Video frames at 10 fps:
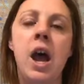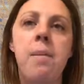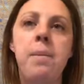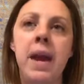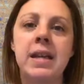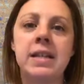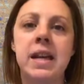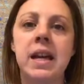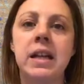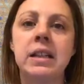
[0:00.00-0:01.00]
a
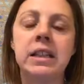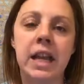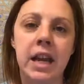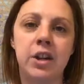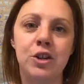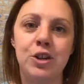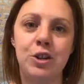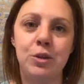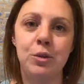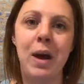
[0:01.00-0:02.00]
basic layer
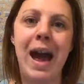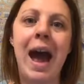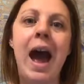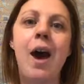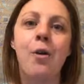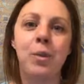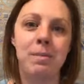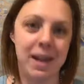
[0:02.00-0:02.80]
to how we